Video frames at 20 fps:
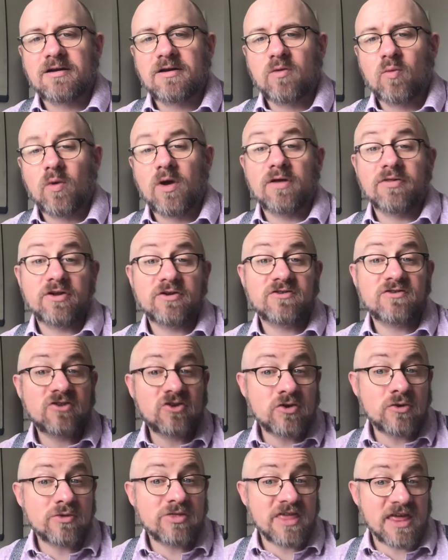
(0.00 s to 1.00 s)
Well, there's
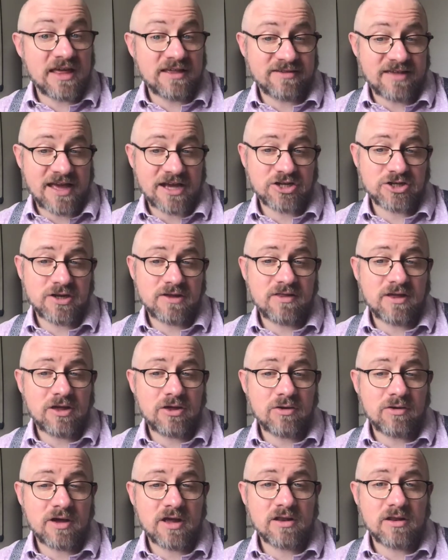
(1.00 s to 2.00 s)
two things actually that
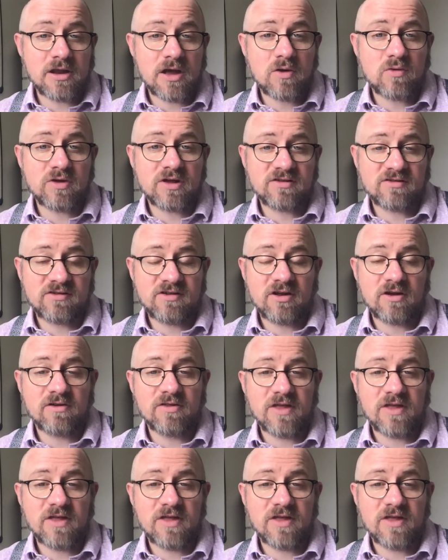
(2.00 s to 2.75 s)
you can notice here